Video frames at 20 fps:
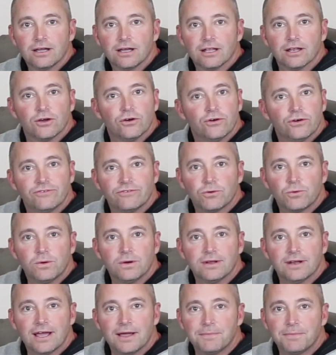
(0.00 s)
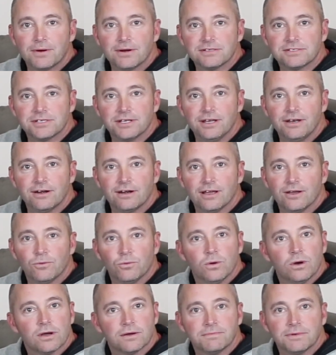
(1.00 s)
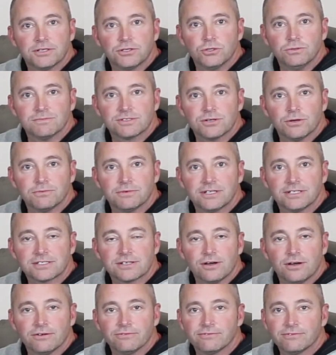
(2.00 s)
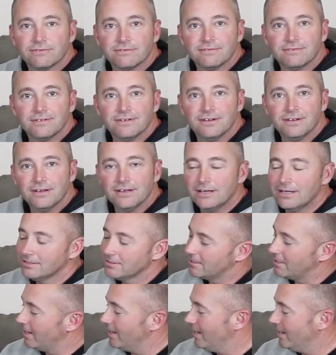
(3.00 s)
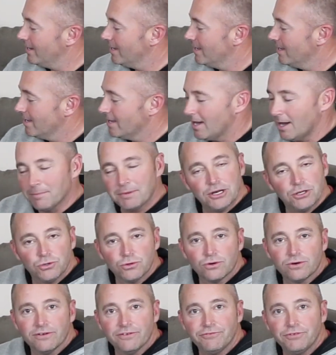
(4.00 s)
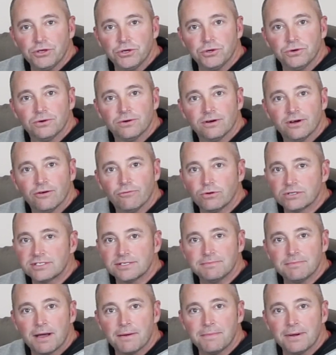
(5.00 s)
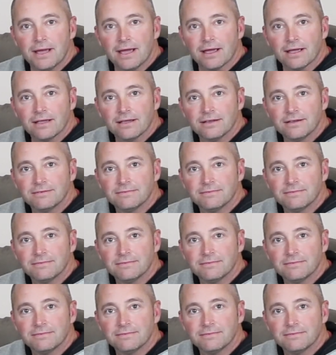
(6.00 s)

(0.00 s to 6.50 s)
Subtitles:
Hello everyone, I'm Bert Sr. and welcome to Tombstone Disc Golf. Today, I'm going to do a review of what's in my bag.